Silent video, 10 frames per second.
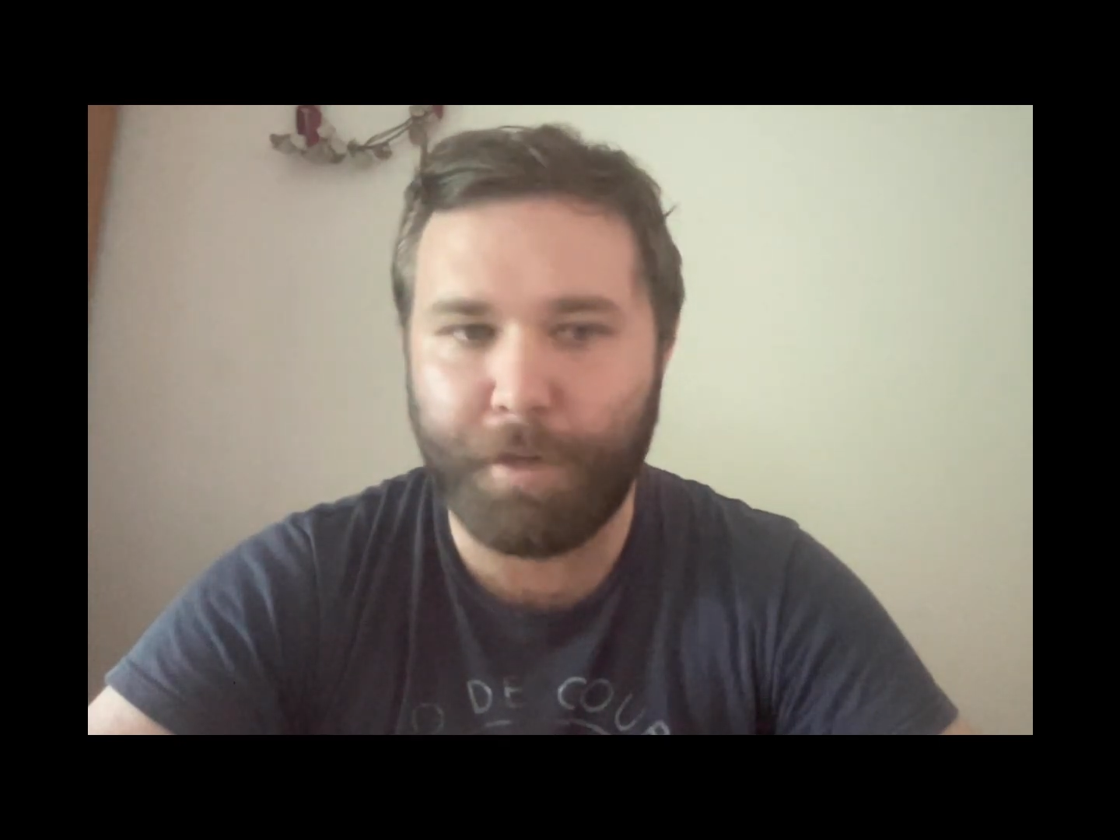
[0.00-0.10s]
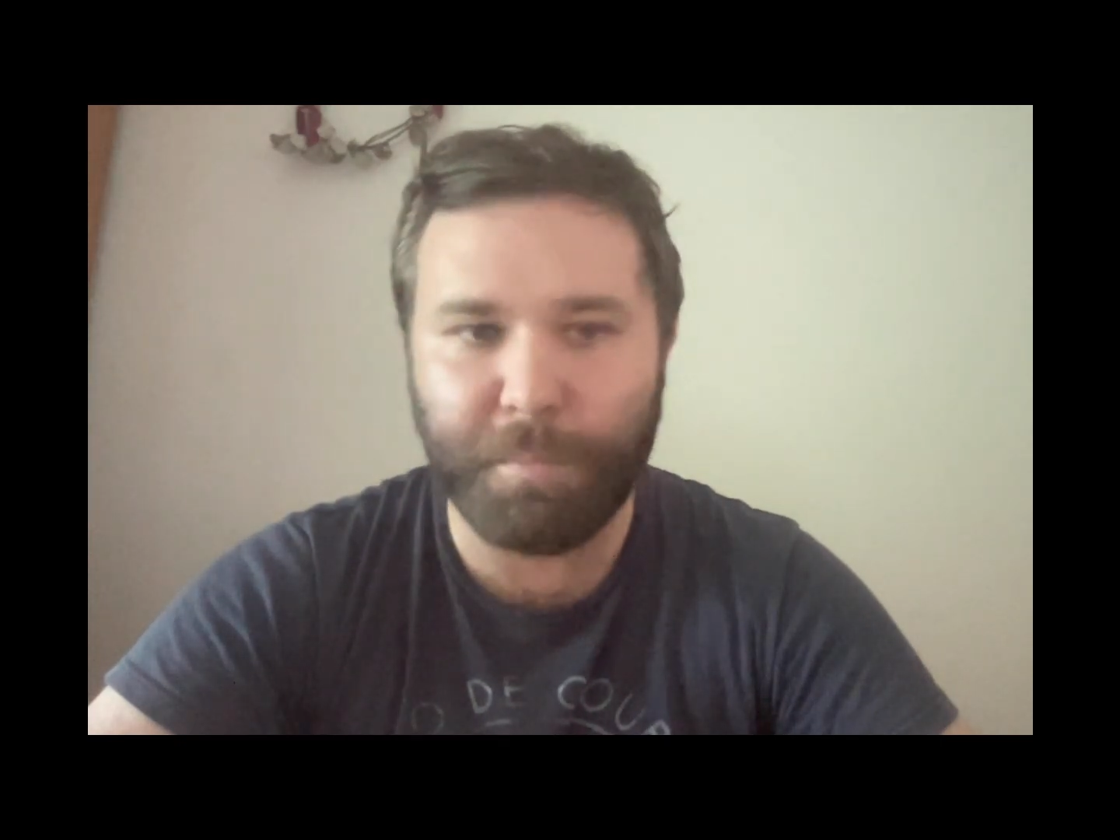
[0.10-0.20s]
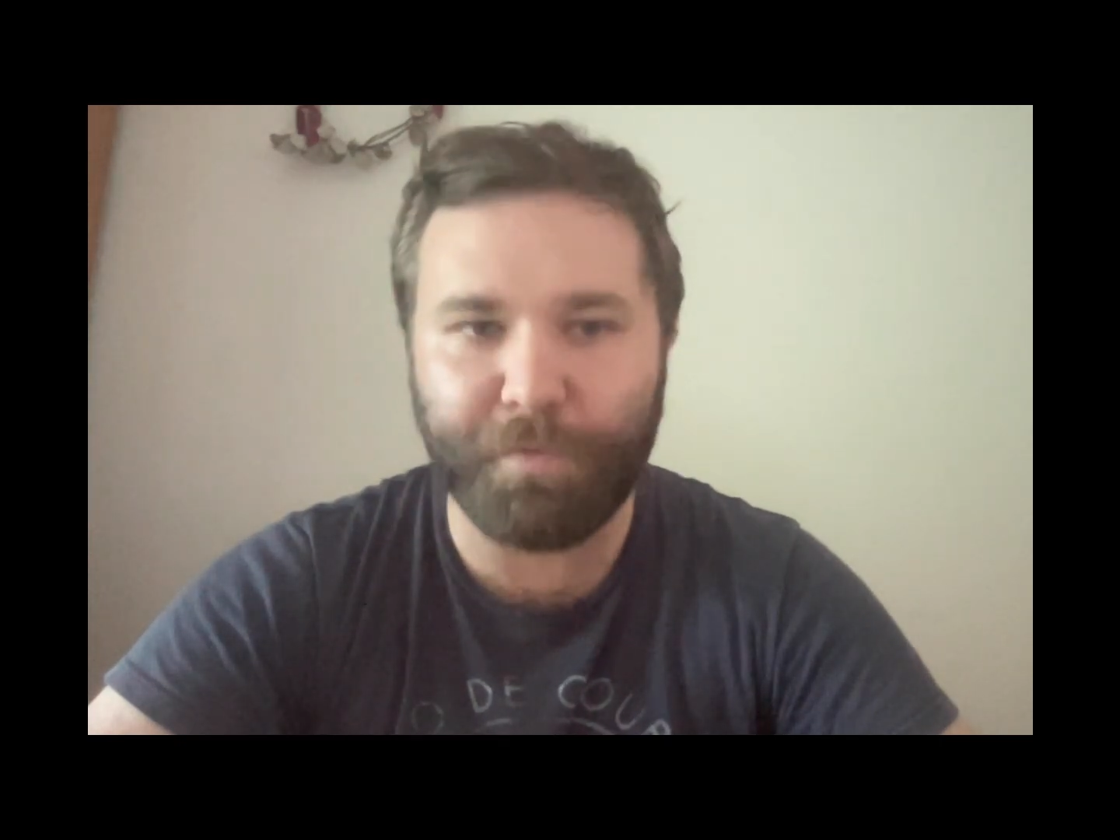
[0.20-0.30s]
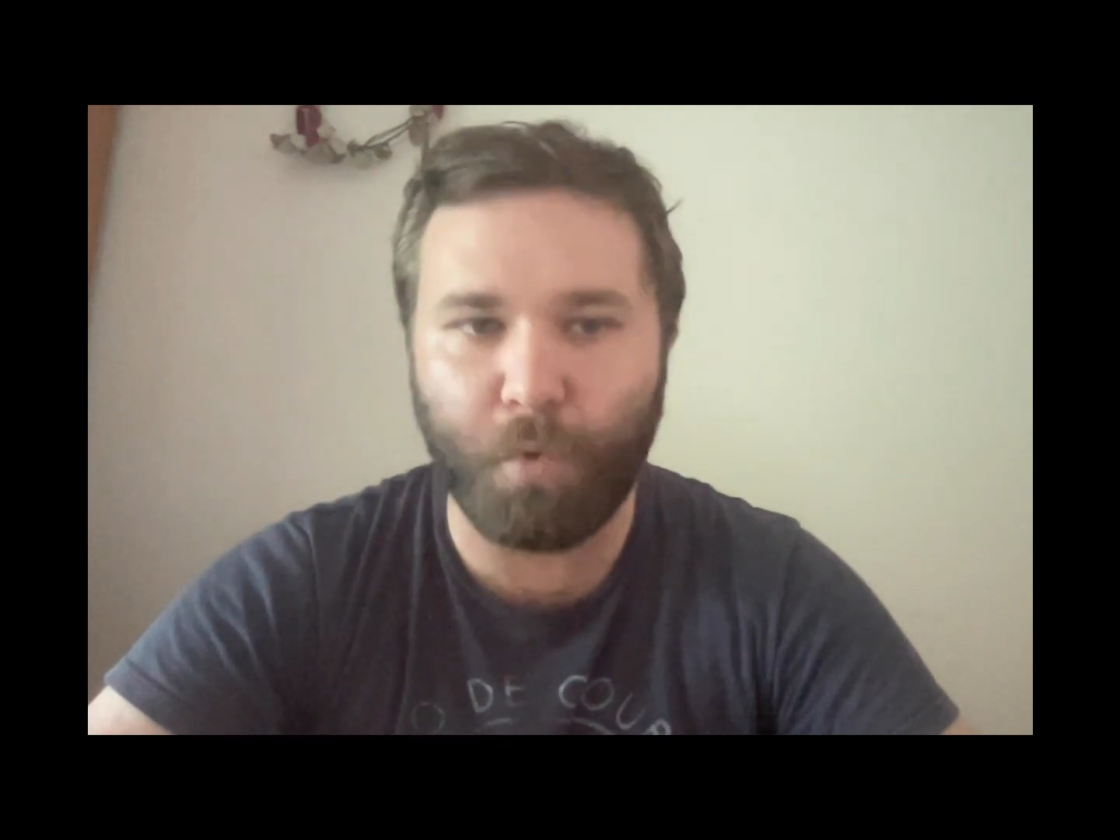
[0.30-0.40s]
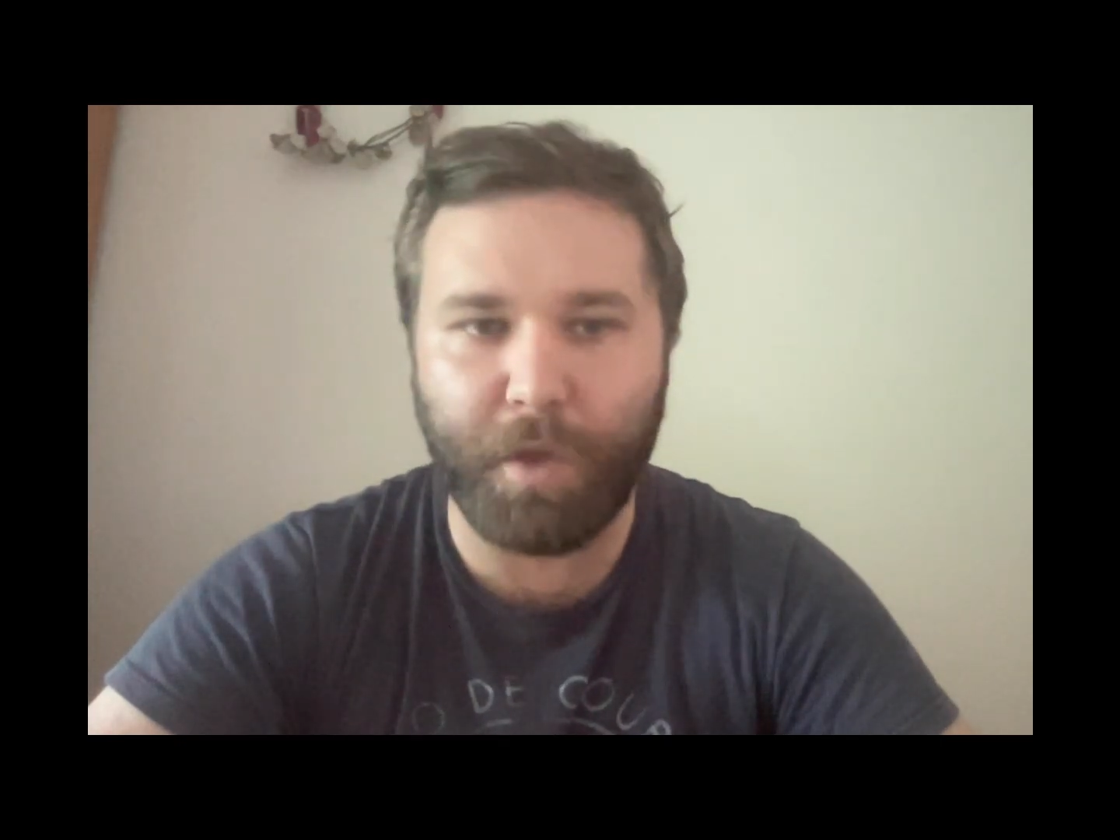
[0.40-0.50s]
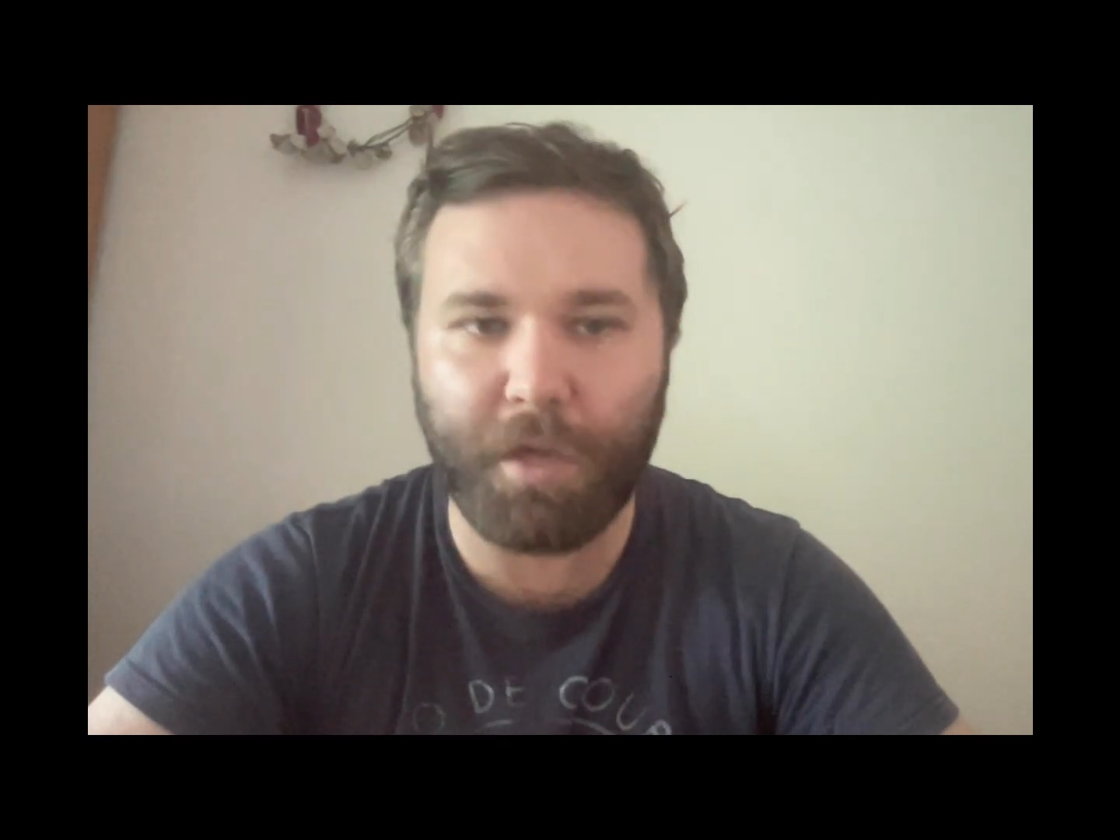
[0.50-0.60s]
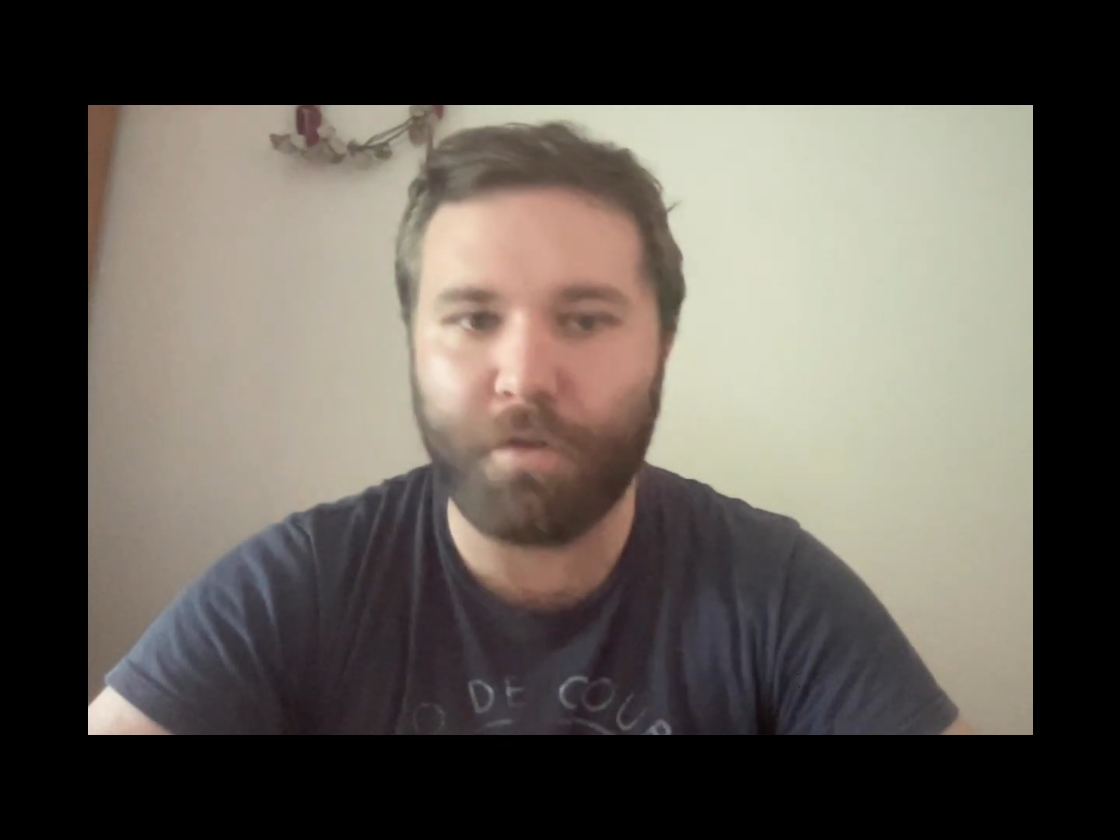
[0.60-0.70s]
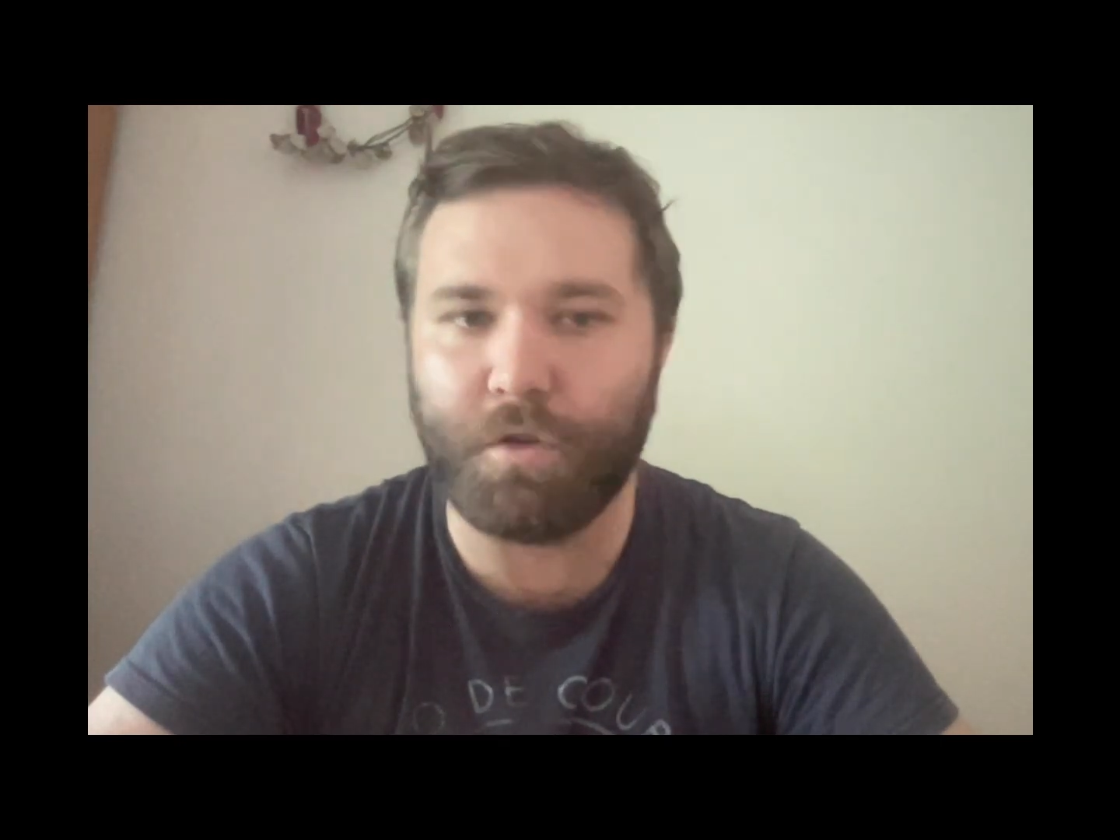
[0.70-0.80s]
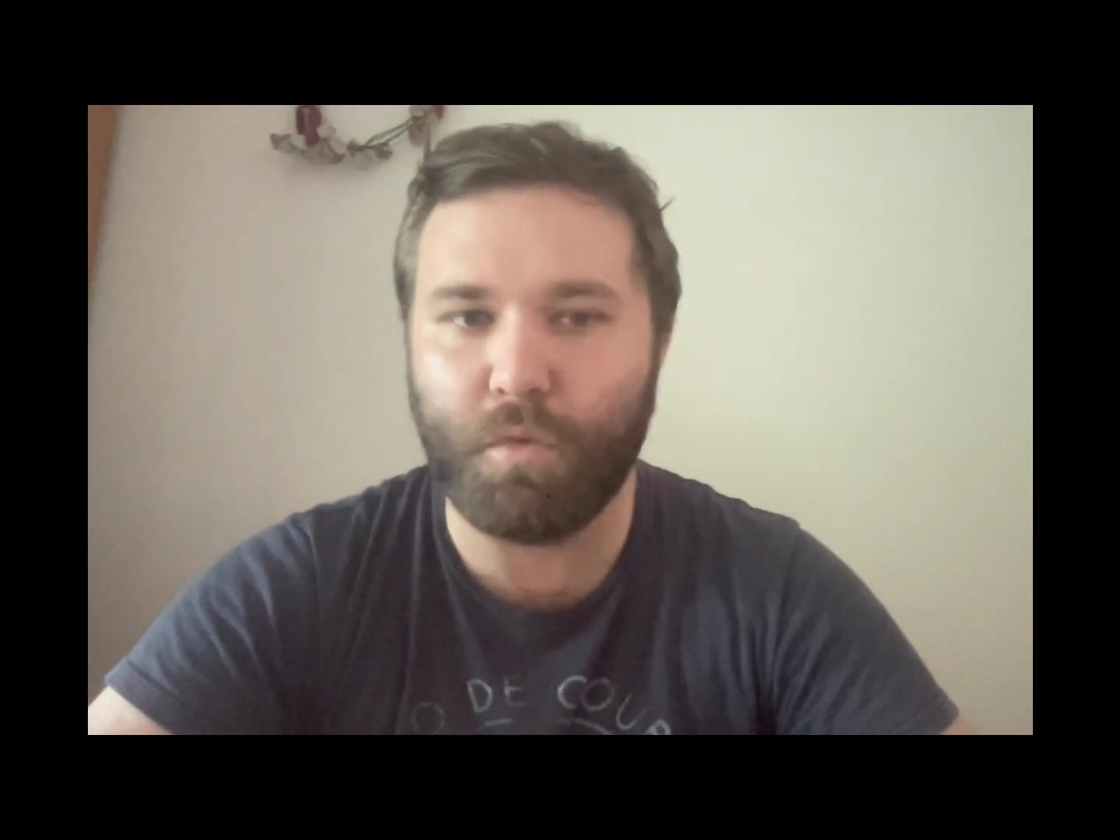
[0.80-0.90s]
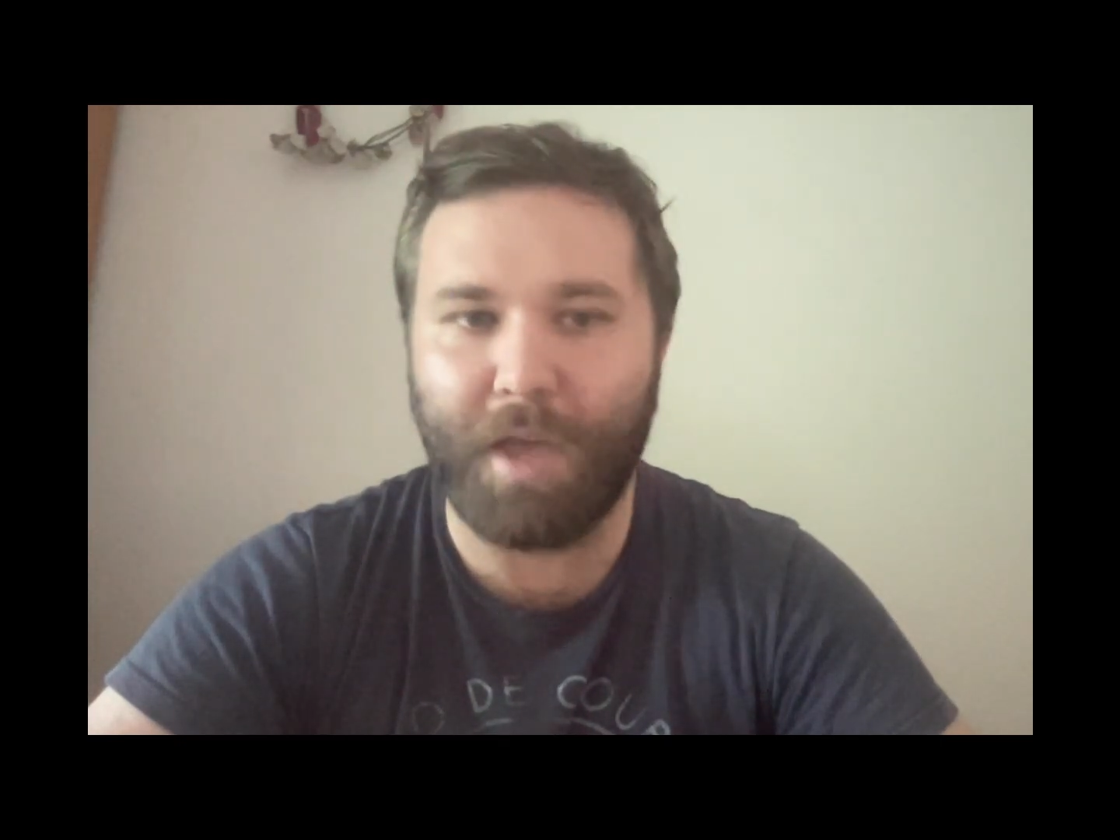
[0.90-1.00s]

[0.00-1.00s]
before he can do